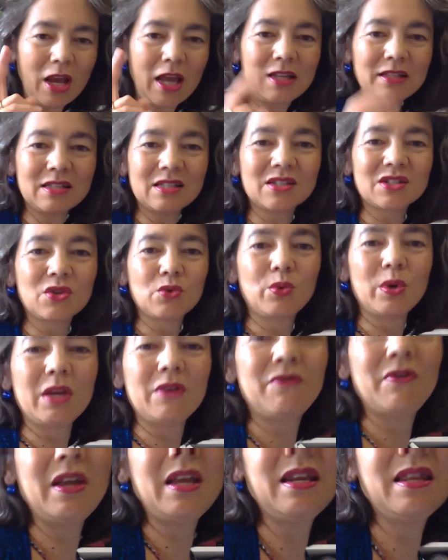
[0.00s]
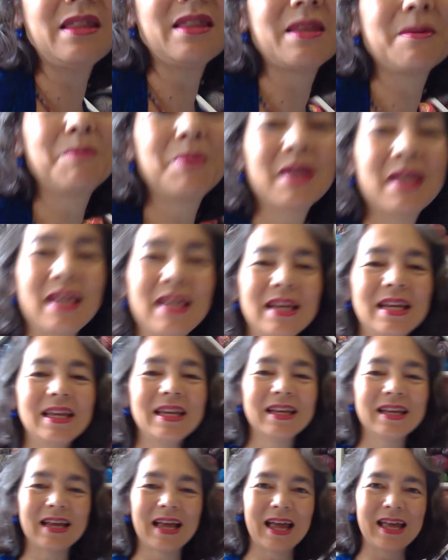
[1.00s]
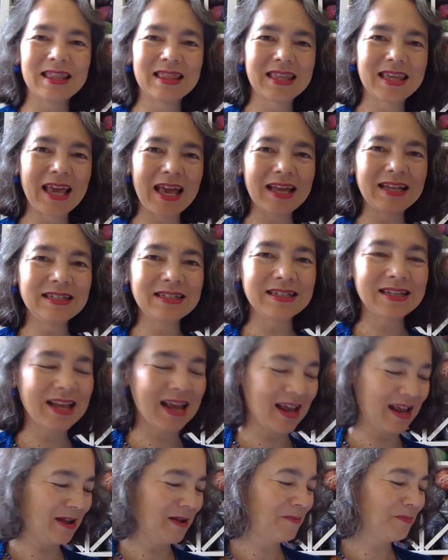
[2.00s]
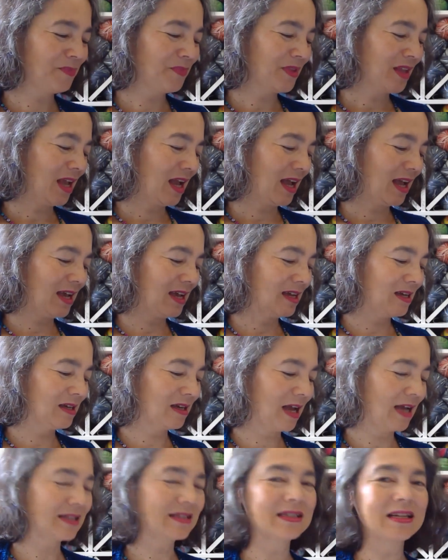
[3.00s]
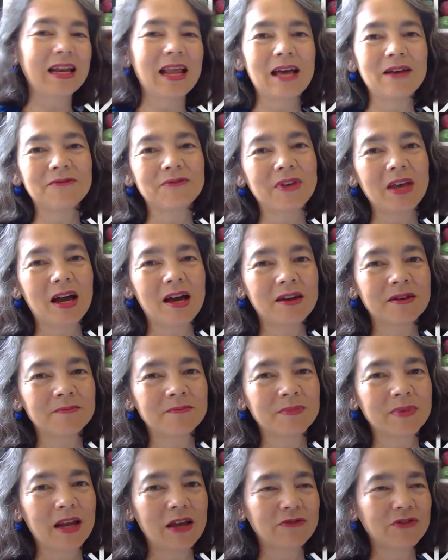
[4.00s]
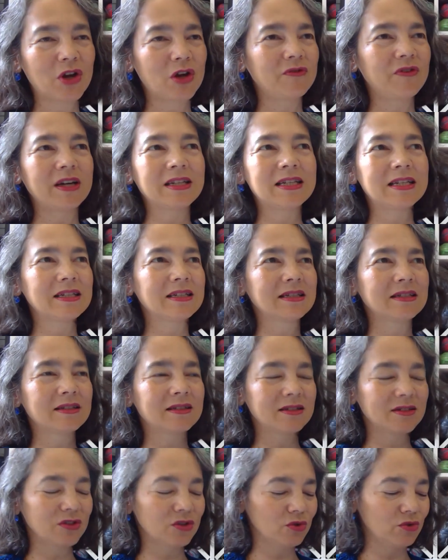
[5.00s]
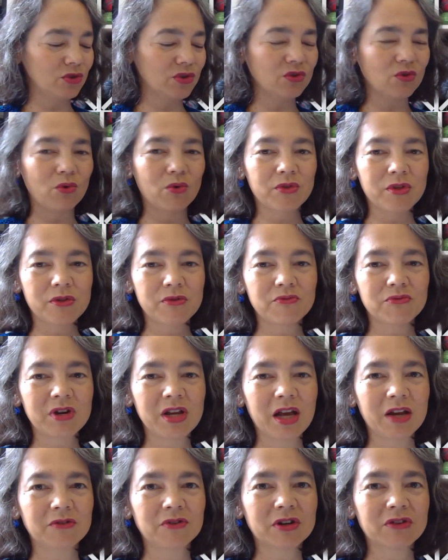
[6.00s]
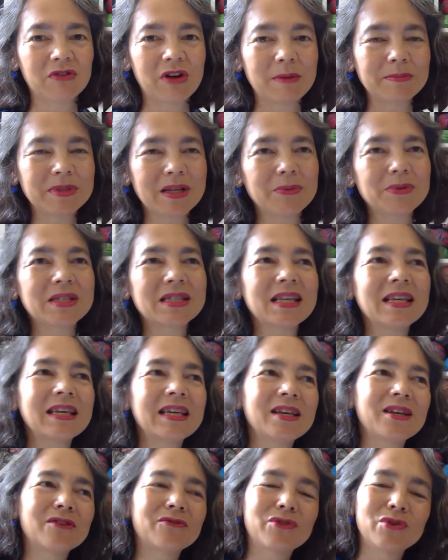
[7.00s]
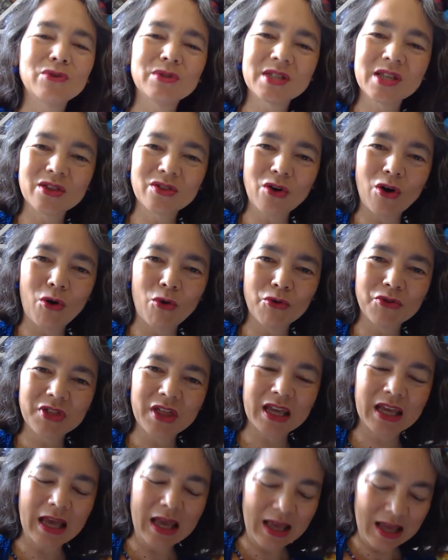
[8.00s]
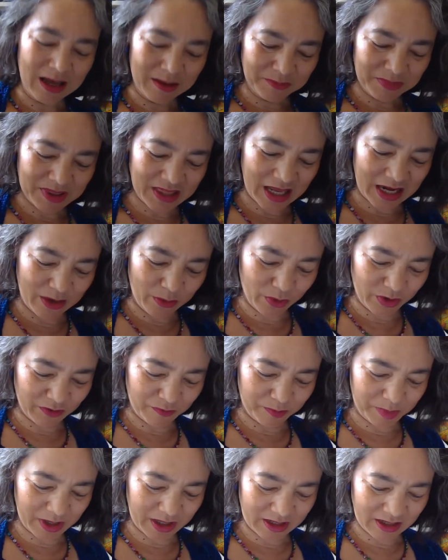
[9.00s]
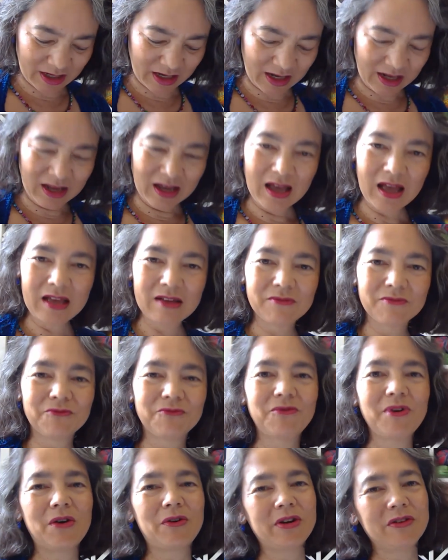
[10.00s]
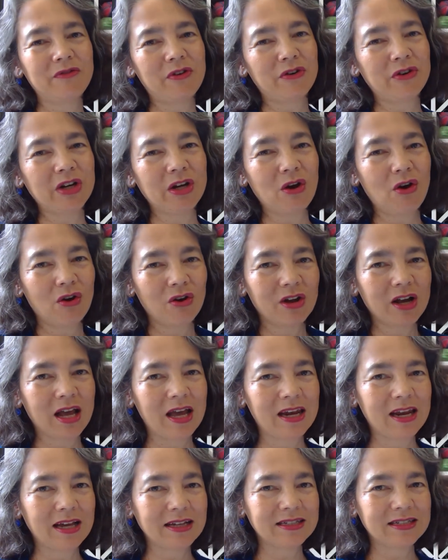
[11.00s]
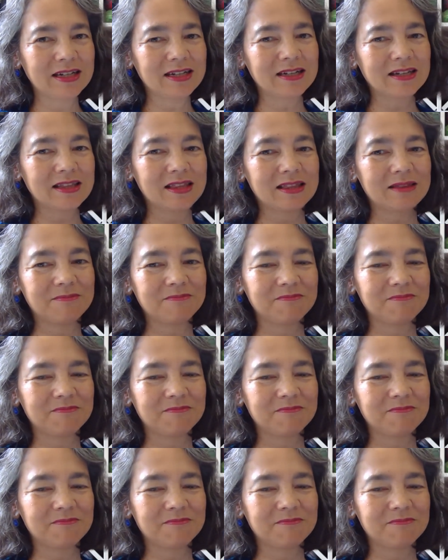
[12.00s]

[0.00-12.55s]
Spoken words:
ends to weave in, the beginning and the end. I still have yarn left over. I didn't use all the 300 grams. I was thinking of using the whole thing, but then it would have been very, very long, and I didn't